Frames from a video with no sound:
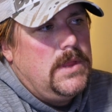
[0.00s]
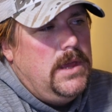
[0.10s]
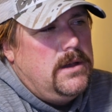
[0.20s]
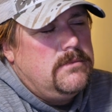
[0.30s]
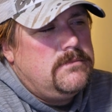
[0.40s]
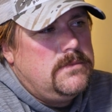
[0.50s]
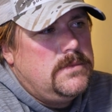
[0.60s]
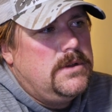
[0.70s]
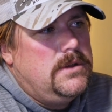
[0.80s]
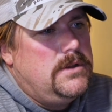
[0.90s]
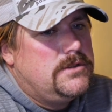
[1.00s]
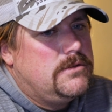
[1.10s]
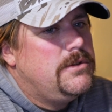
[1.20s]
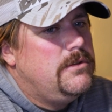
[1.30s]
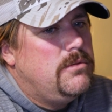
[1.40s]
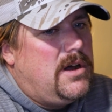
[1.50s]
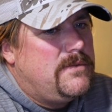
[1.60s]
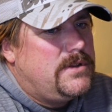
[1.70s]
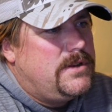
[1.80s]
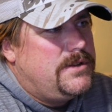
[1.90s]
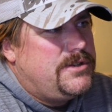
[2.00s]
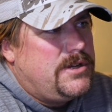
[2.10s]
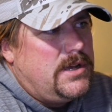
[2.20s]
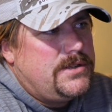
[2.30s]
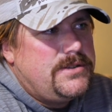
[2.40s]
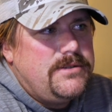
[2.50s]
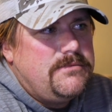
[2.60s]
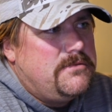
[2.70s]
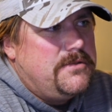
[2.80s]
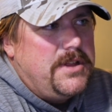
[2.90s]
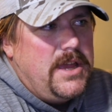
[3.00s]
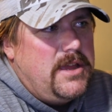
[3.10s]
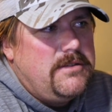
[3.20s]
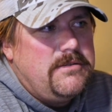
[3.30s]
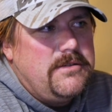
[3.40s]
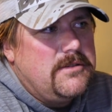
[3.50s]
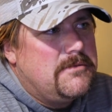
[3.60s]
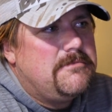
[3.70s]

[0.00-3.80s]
Yeah. So will you often adjust length or